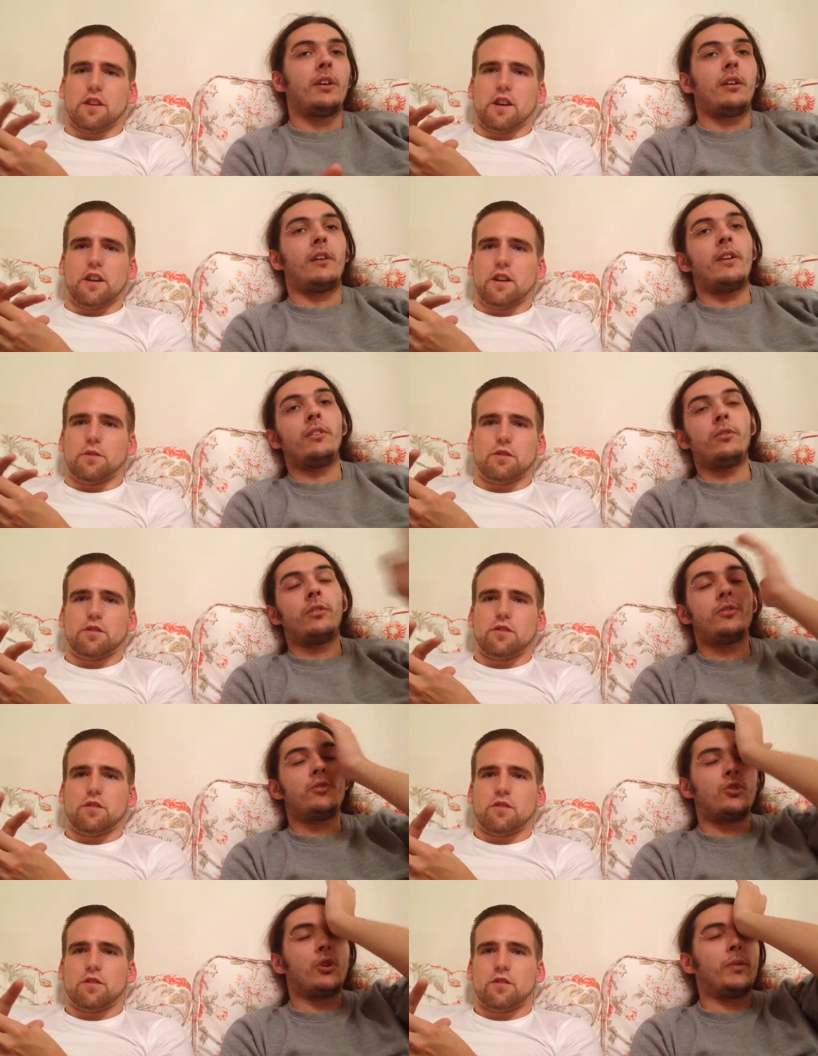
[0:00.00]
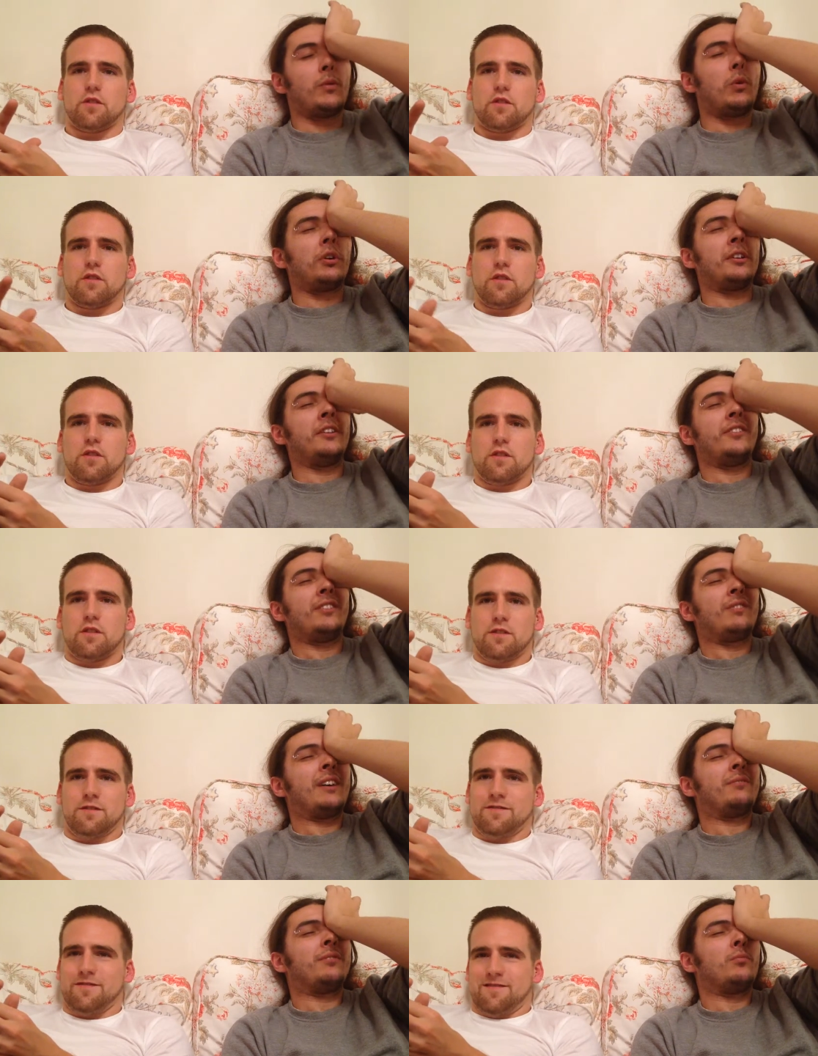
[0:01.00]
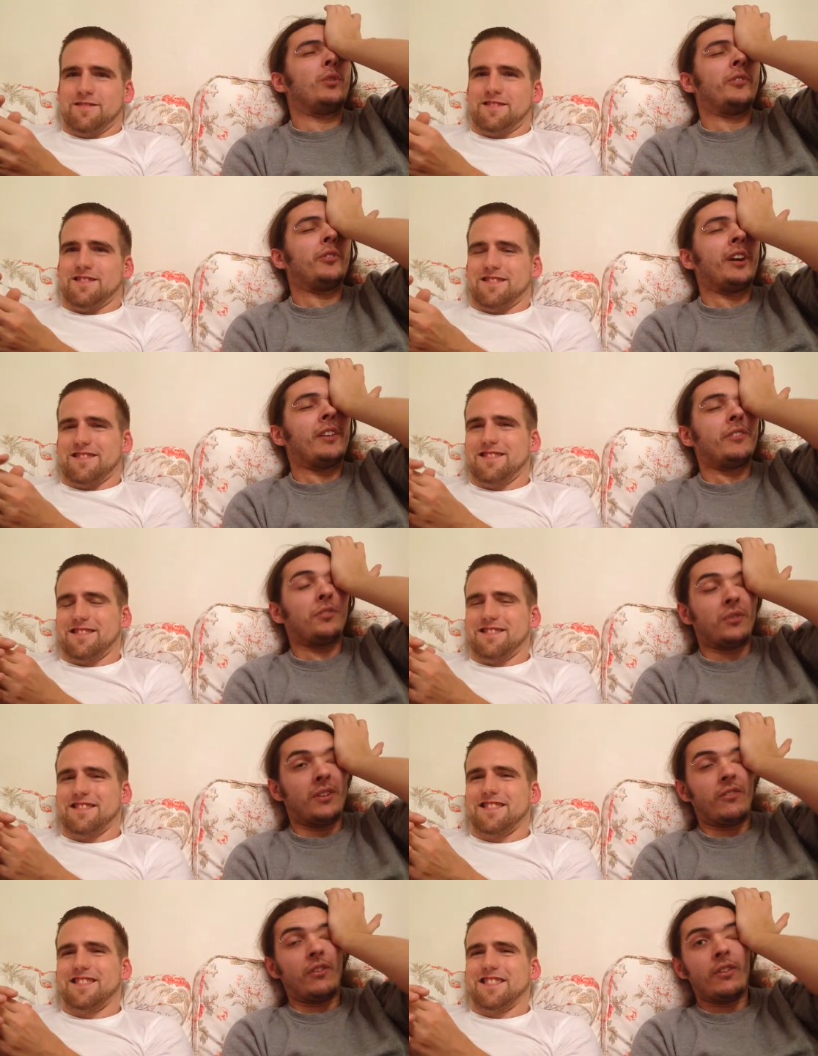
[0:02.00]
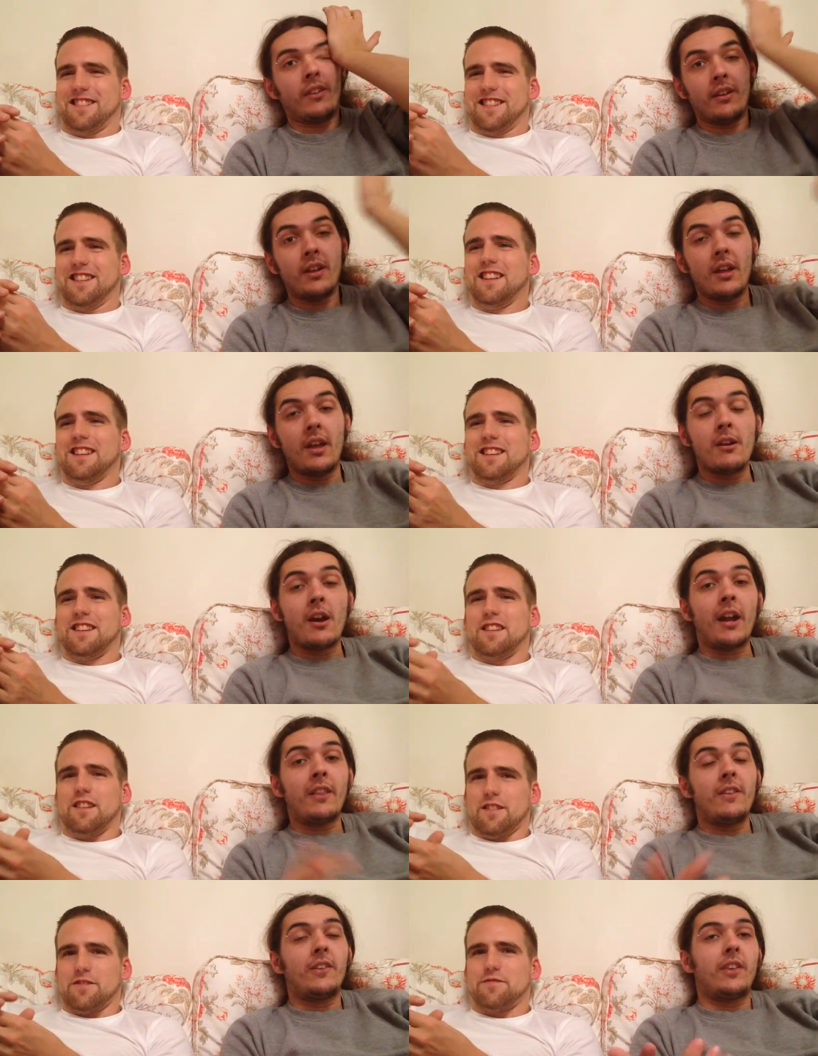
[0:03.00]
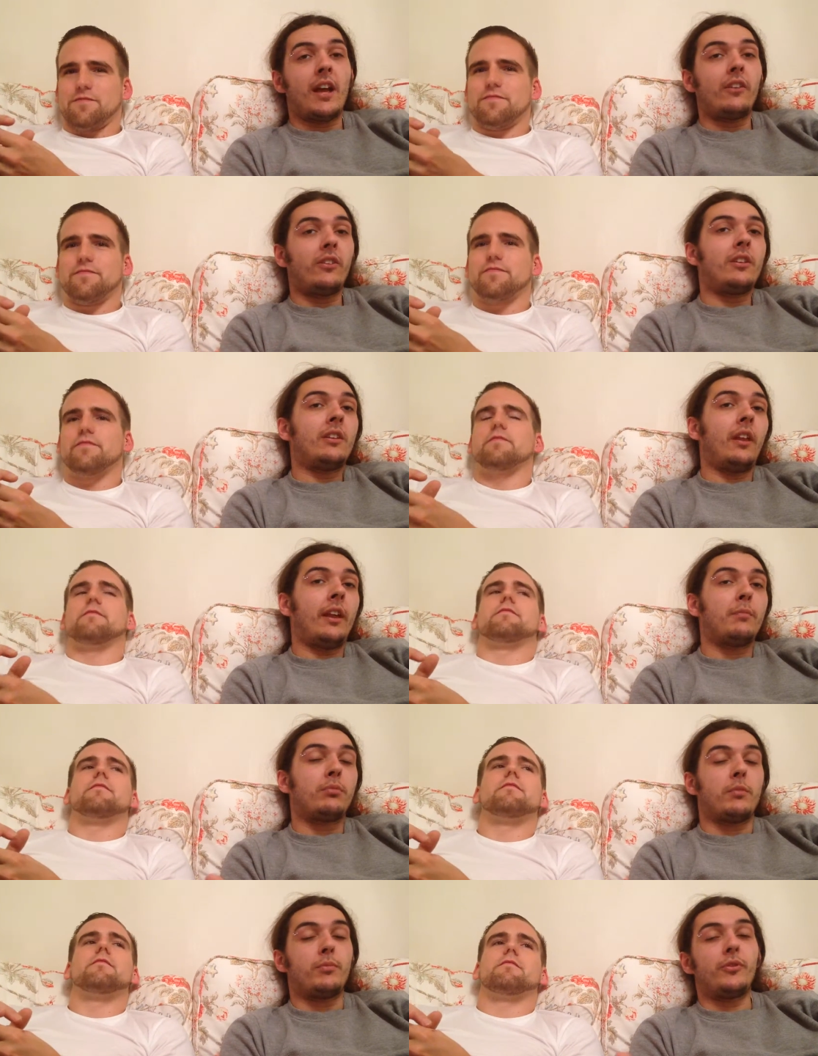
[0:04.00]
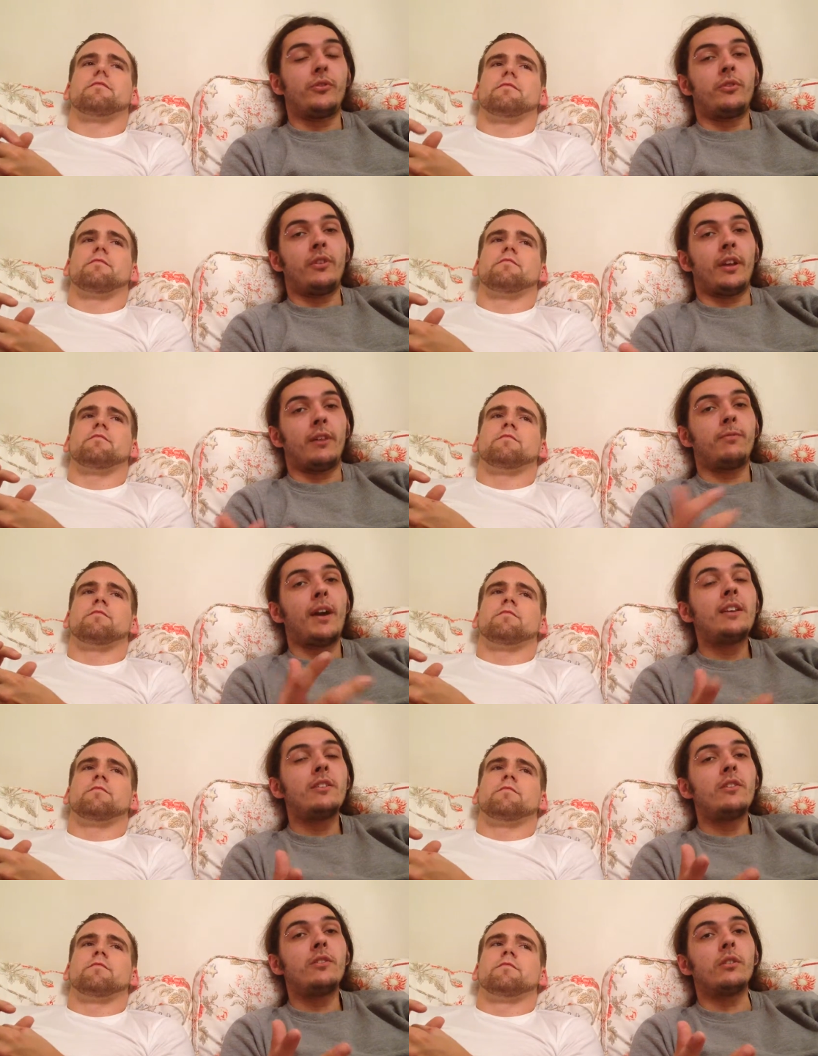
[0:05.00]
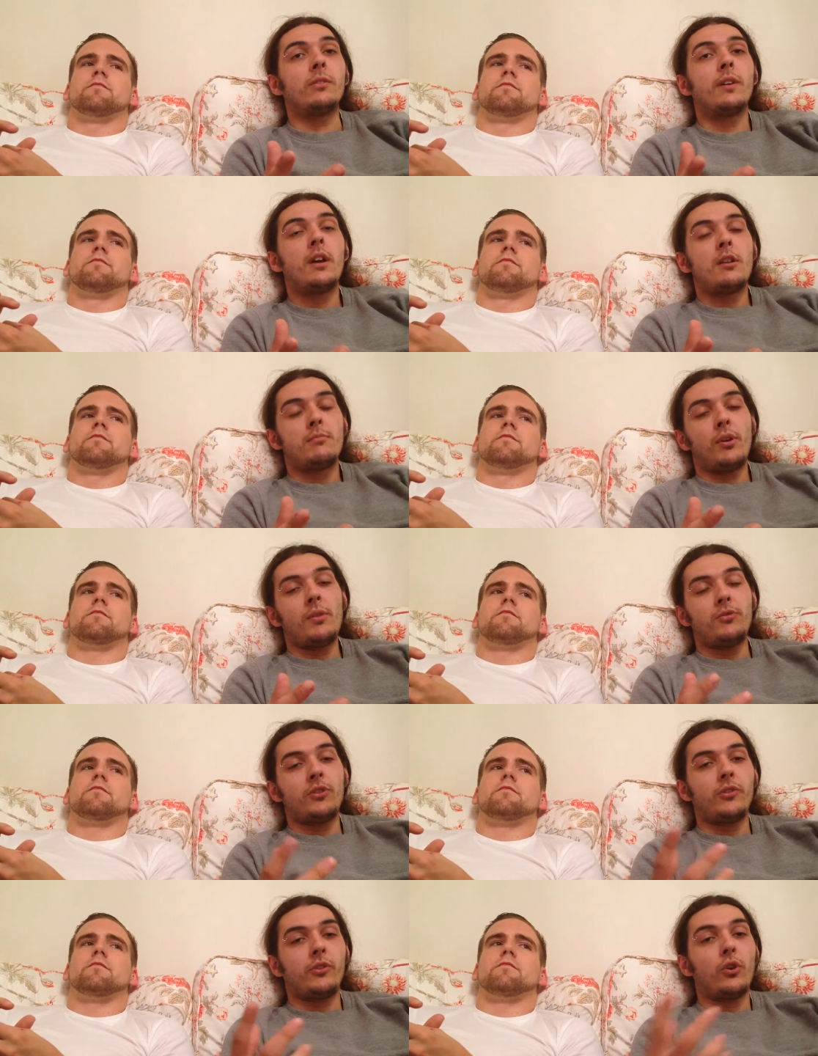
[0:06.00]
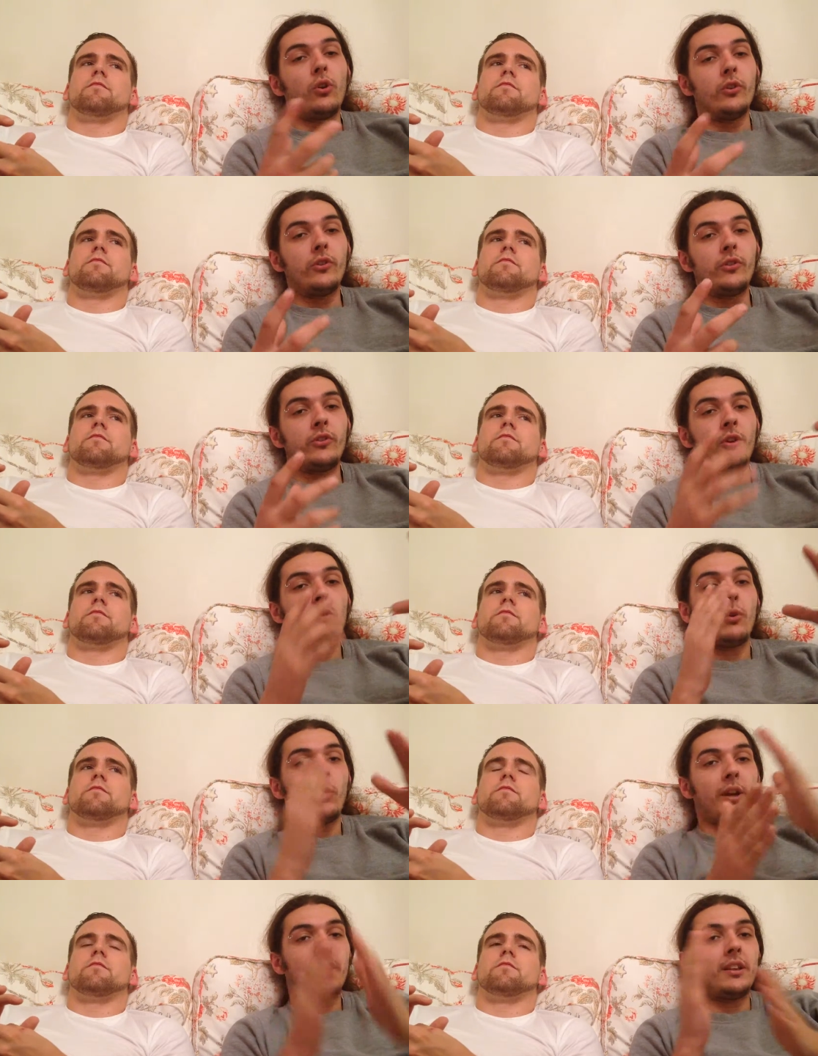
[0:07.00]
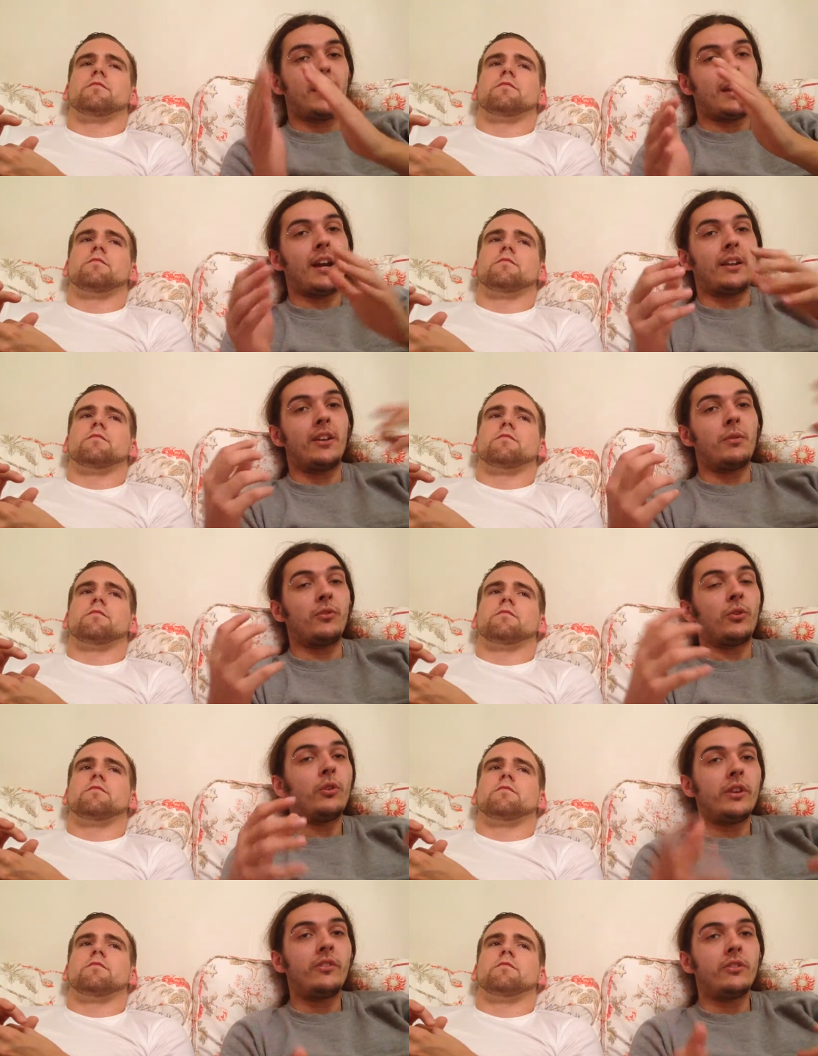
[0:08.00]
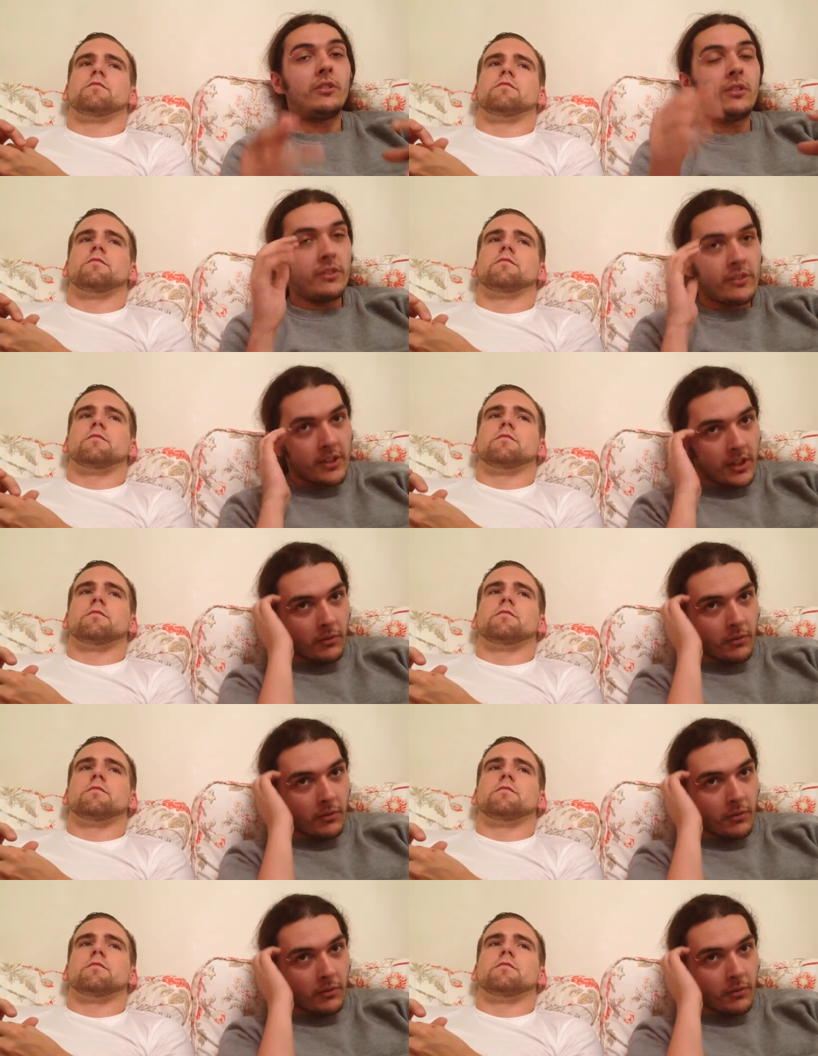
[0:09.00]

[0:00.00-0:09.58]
Speaker 1: yeah, and then doing his chubby waddle as he ran from one side of the screen to the other. And in yeah. this, they actually did, like, proper, like, fighting and stuff. But it was just cut so quickly and it was all in, you